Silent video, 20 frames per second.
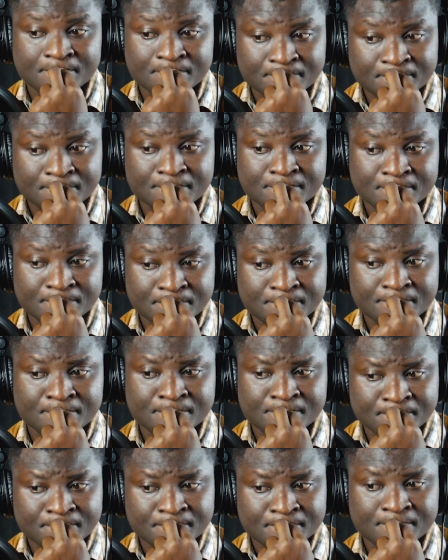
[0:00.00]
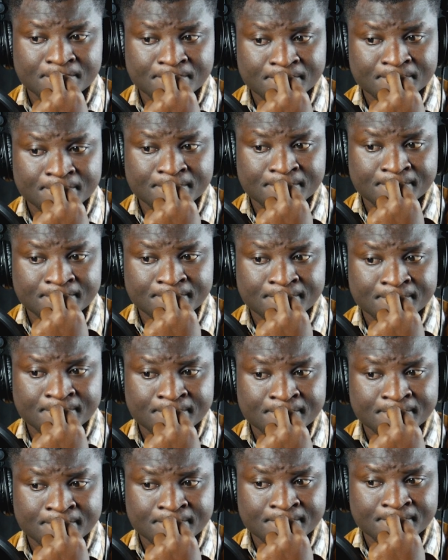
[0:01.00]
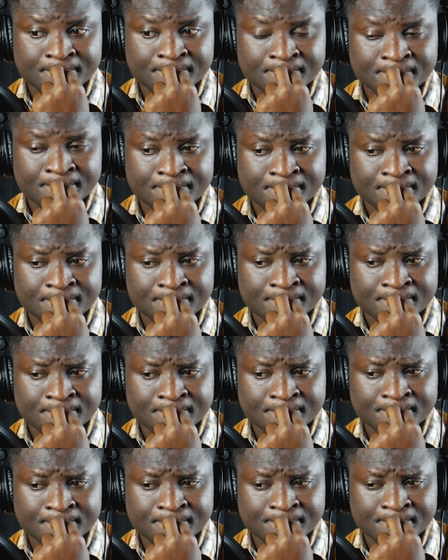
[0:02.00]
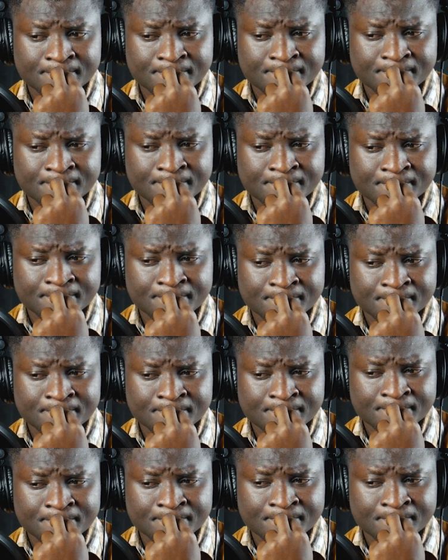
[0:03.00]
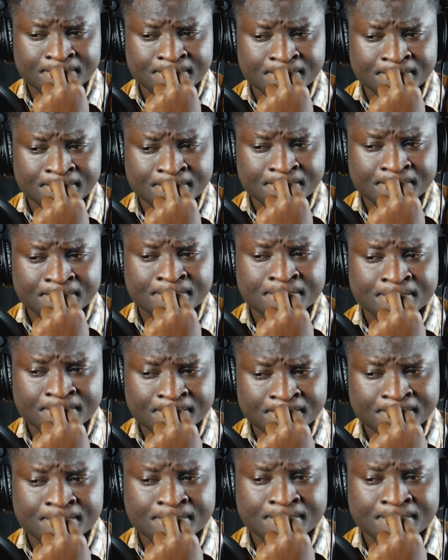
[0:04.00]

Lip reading: No words are spoken by the person on screen.